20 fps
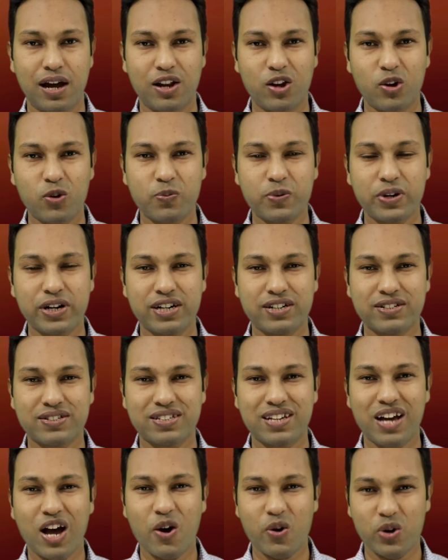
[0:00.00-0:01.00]
Hello
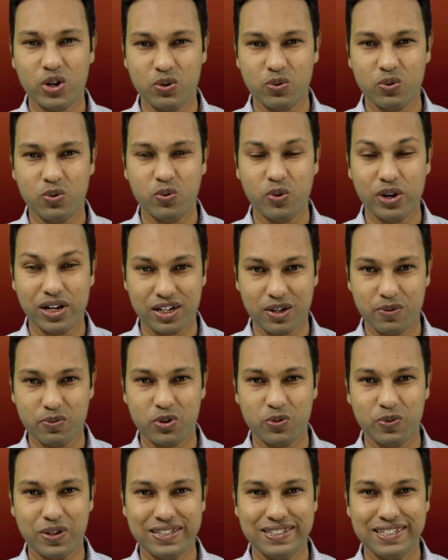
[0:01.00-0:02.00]
friends, how are you?
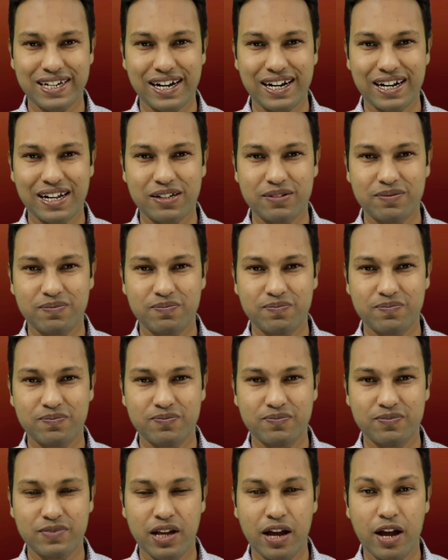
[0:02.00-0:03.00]
Welcome to my channel.
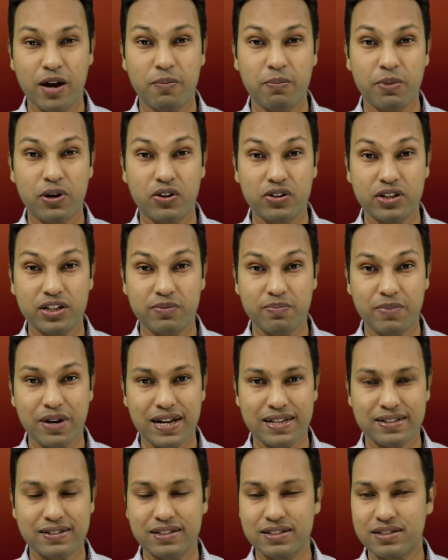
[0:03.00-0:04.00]
Parotid
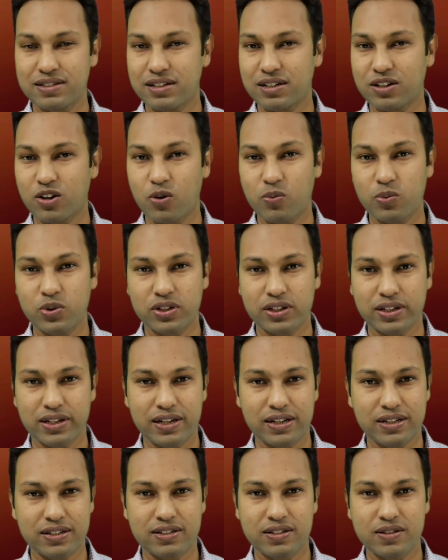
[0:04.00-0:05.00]
mass is a common
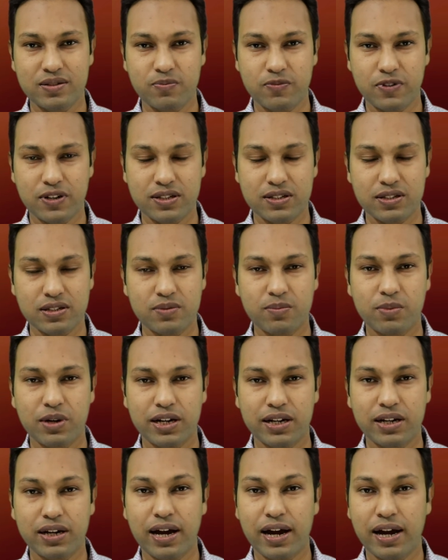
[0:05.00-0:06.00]
case faced
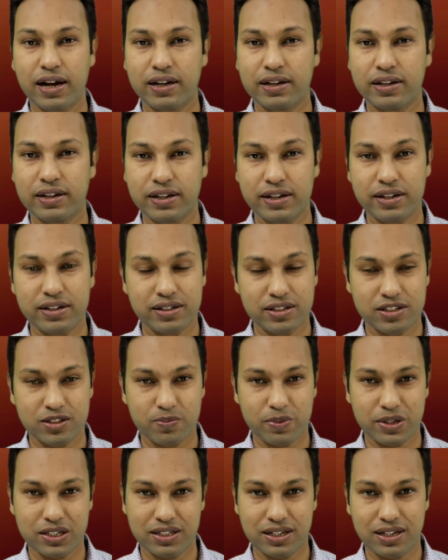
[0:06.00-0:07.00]
by an ENT
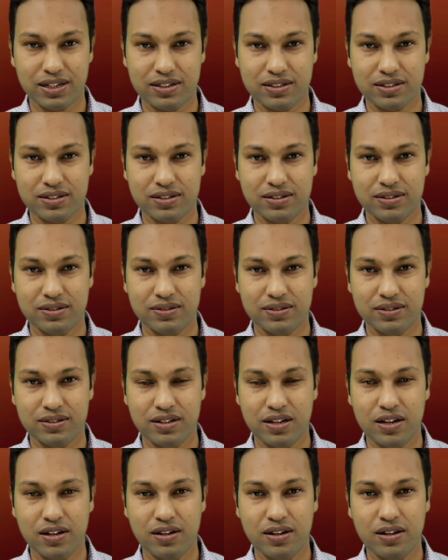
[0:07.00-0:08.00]
specialist.
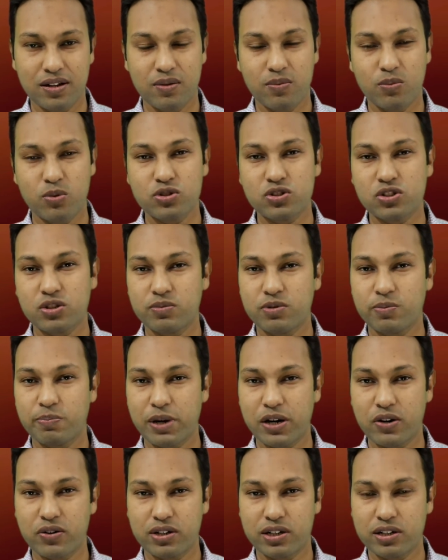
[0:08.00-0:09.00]
Most of the
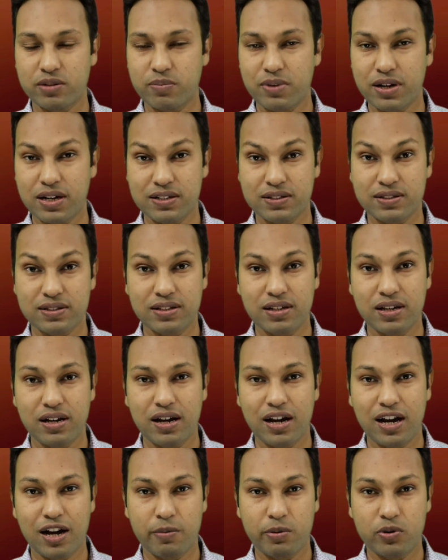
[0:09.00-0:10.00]
parotid mass,
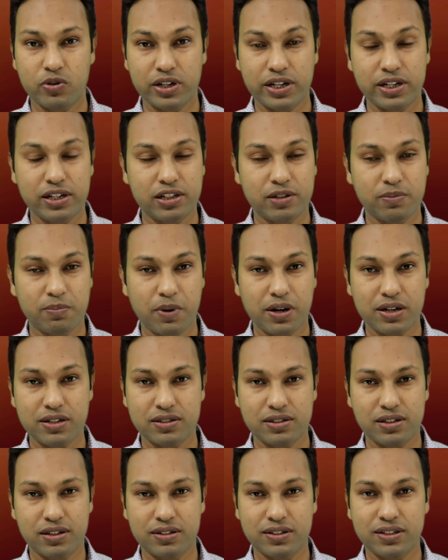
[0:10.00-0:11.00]
about
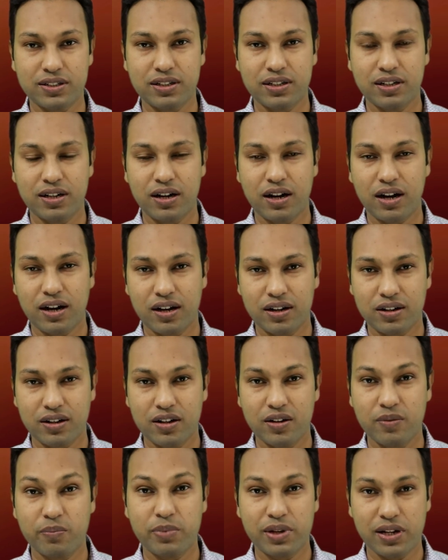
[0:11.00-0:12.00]
80%,
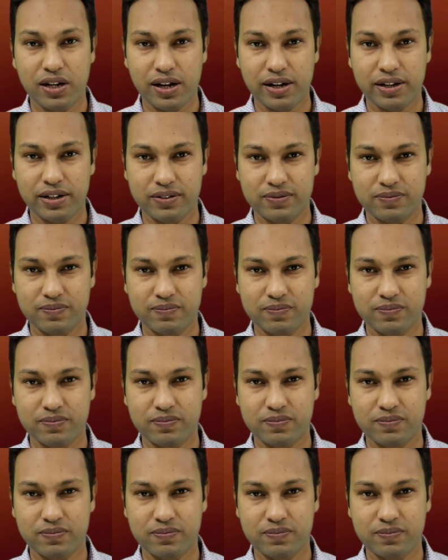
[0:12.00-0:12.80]
are benign,